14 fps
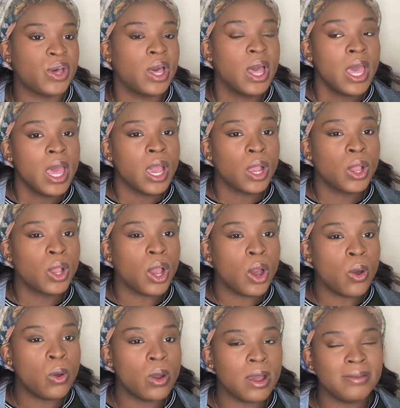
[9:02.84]
a
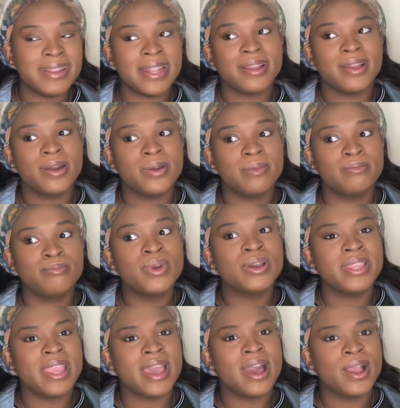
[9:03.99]
gold, not a gold, well
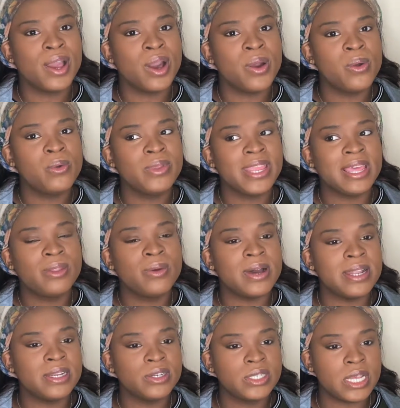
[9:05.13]
yeah, a gold yellow
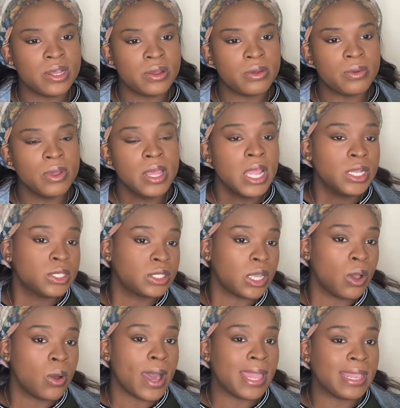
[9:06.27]
undertone. So
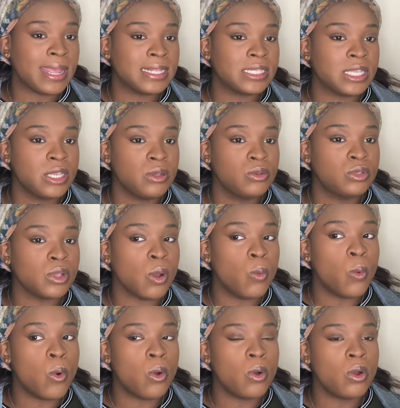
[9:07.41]
I like to use a
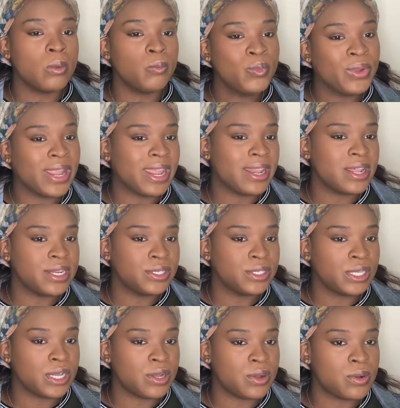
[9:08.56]
warm red
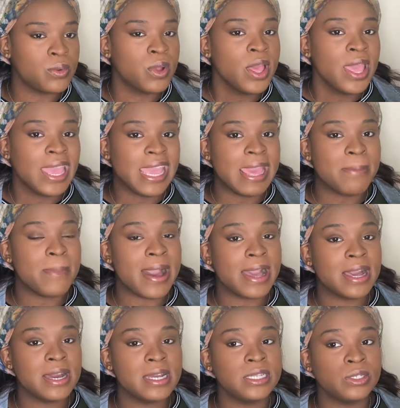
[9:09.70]
undertone in my
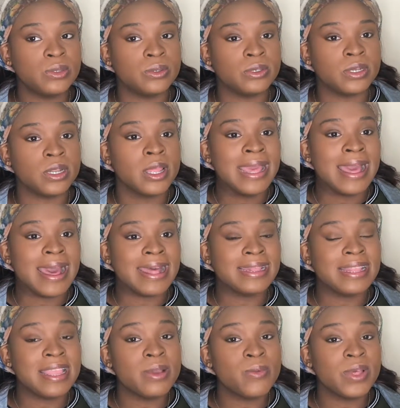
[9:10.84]
contouring. I
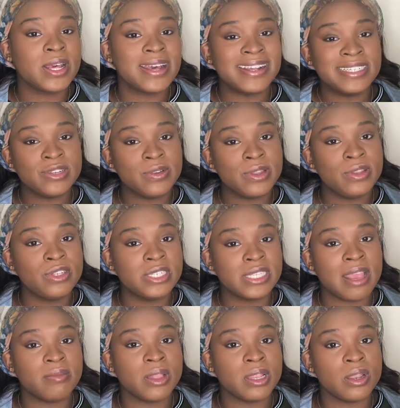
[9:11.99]
think with contouring, you just
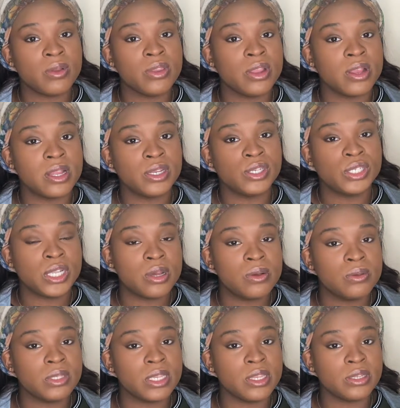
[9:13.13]
have to know your
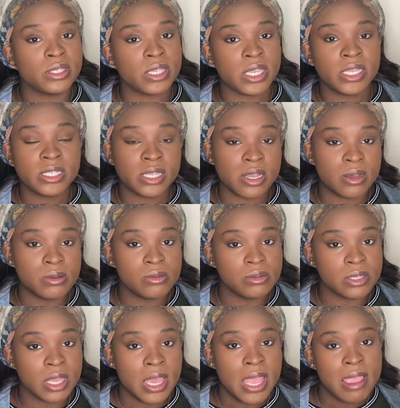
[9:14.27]
undertones and your skin
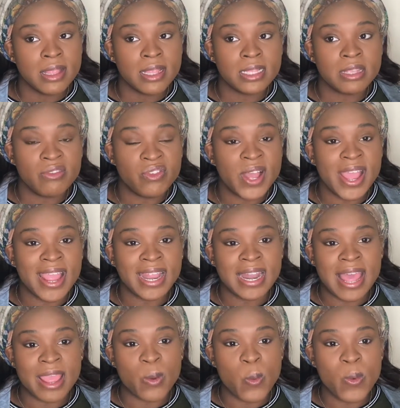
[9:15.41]
tones to find
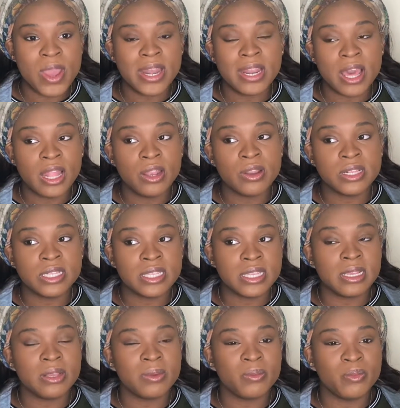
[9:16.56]
like what colors
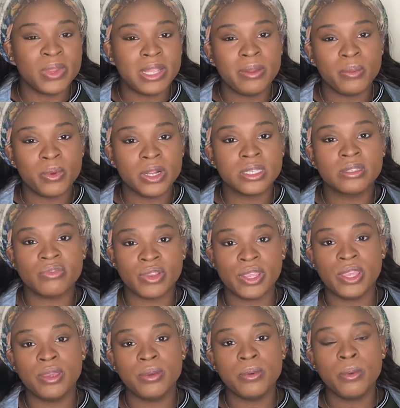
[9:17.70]
it really works for
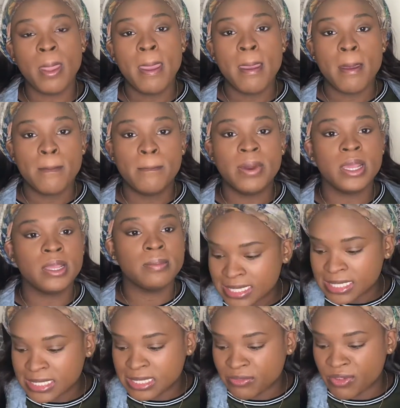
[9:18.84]
you. But
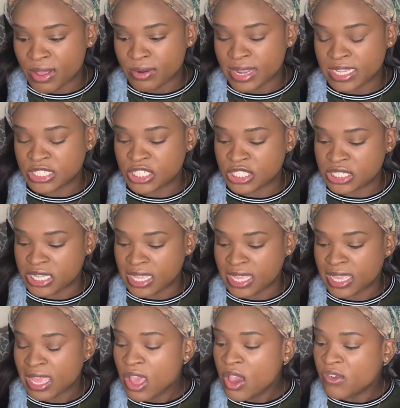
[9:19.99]
this is the foundation stick
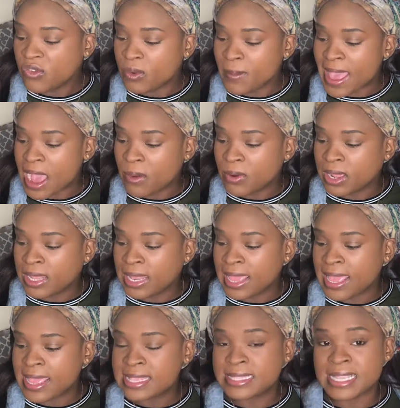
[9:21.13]
from
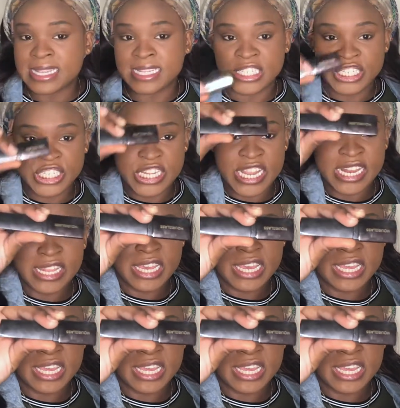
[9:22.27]
Hourglass and it's in the